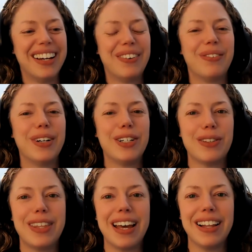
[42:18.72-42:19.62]

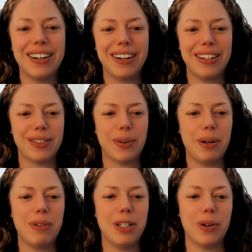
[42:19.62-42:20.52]
Richard Thaler is going
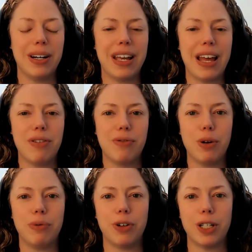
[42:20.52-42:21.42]
to be joining Kevin
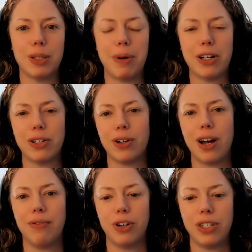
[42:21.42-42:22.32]
Volt for a special
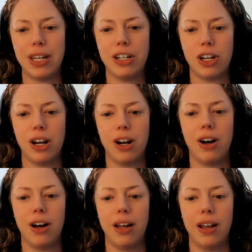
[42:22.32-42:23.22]
conversation
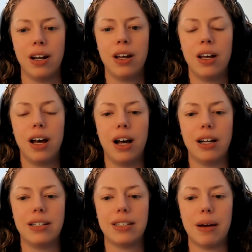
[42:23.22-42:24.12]
on
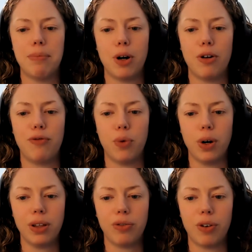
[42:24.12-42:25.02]
December
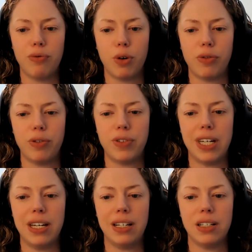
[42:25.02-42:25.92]
4th from
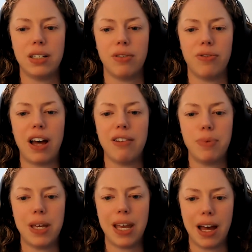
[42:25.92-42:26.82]
4:15 to 5
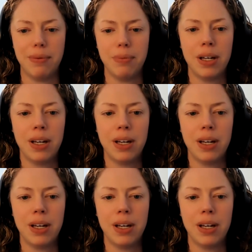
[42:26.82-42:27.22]
p.m.